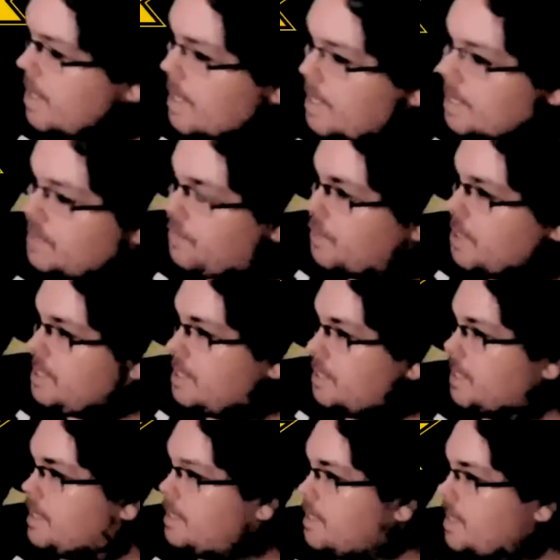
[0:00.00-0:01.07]
is
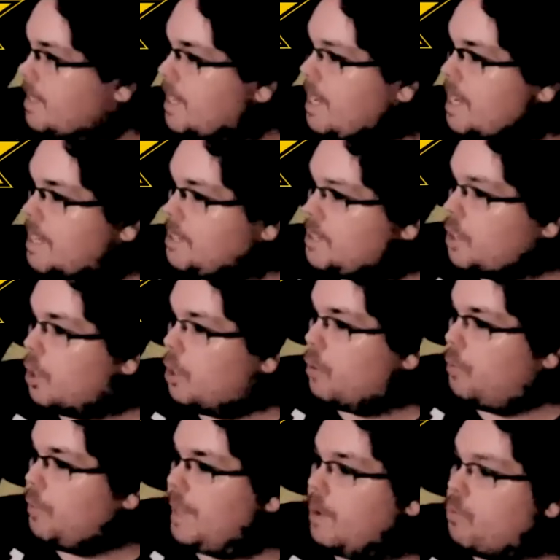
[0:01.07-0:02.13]
frictionless. So
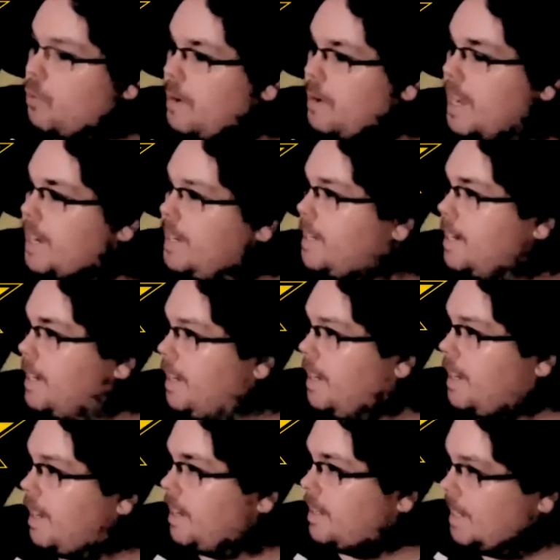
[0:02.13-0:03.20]
it would not de-
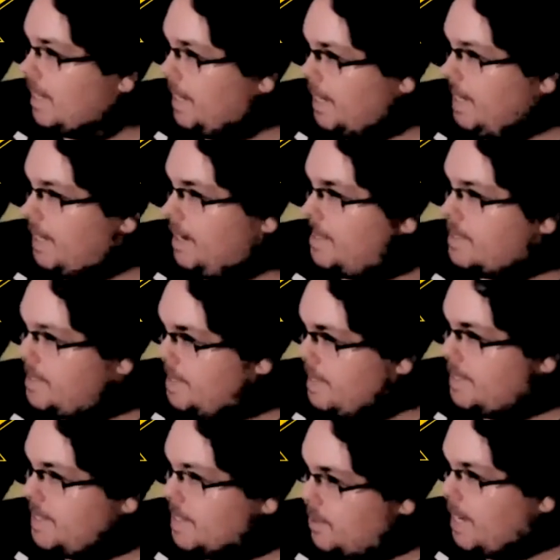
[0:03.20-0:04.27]
de-
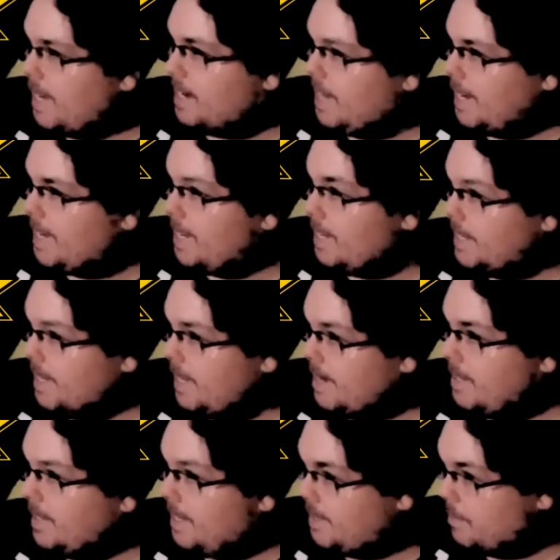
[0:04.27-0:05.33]
deteriorate like he did,
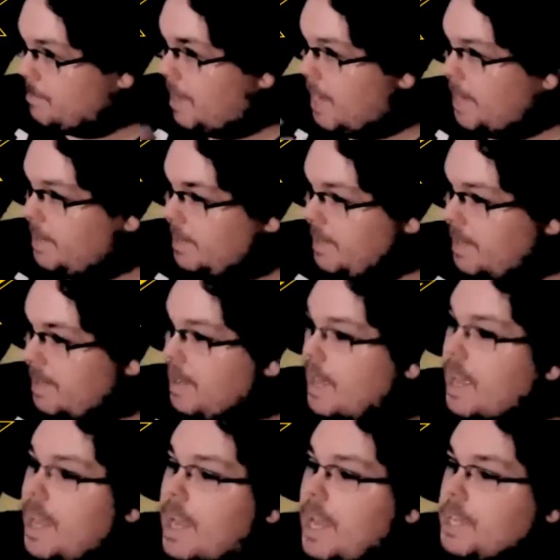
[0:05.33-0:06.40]
like the body did.
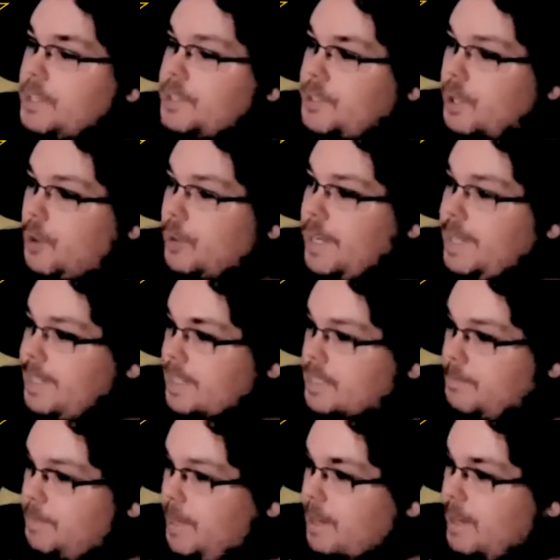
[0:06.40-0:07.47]
So he
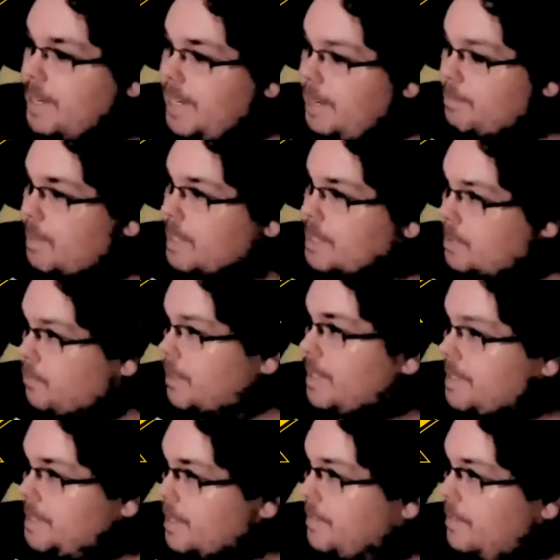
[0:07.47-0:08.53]
disappeared. He must have went
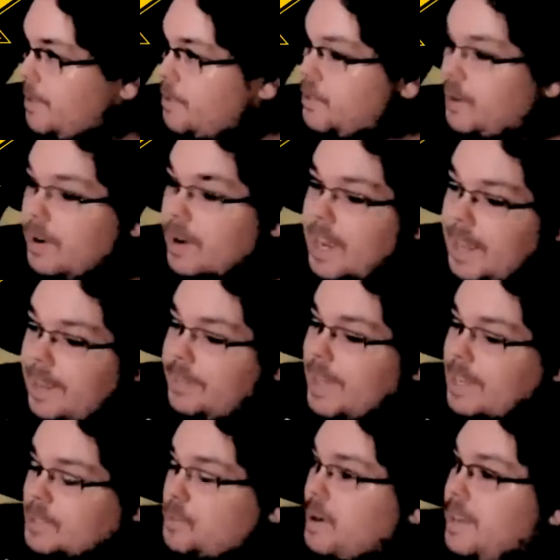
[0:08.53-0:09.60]
into the future. And
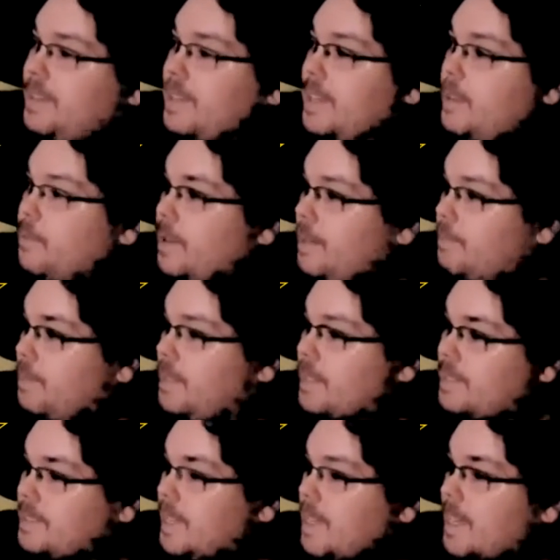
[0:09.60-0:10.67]
that's where I think he went
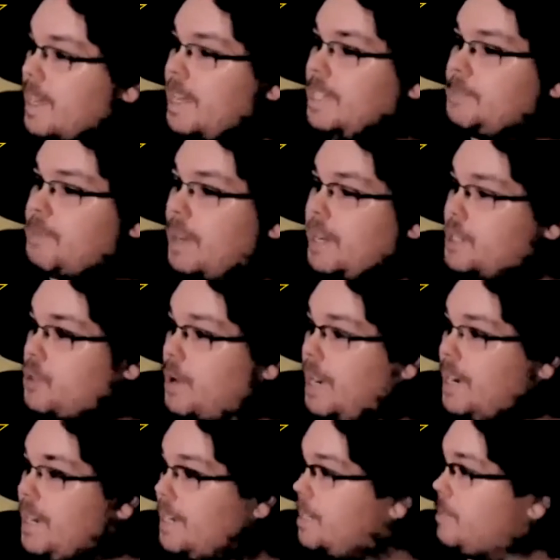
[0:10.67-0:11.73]
because he's probably
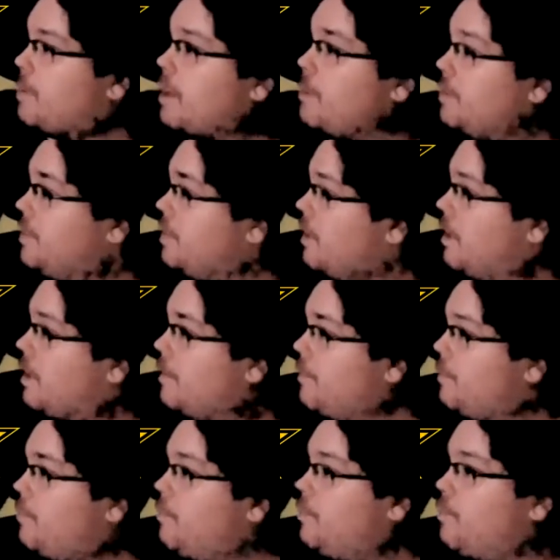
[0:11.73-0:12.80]
training. He's probably with the
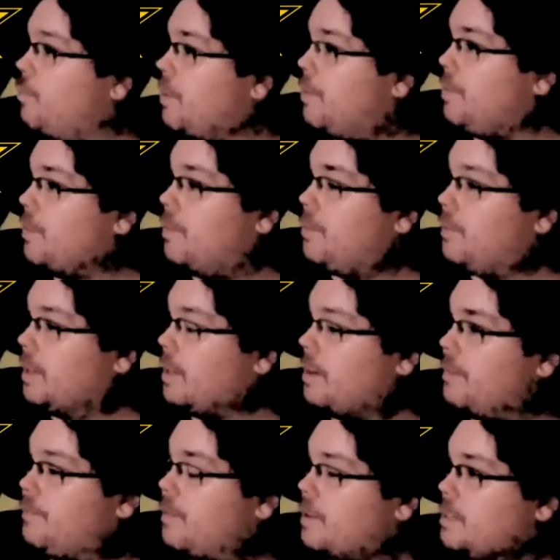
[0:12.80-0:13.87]
with the
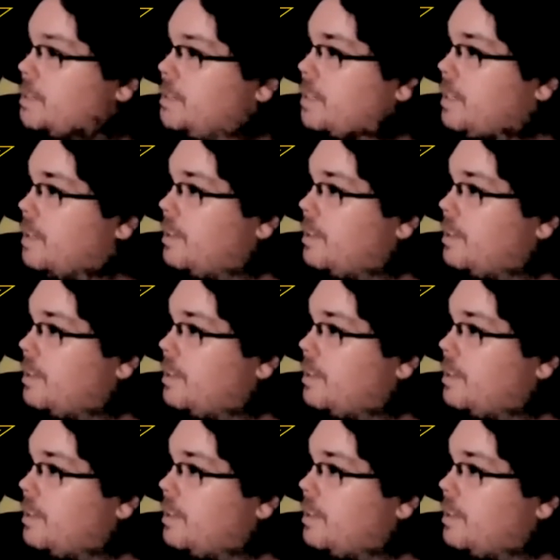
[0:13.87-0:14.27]
301st uh,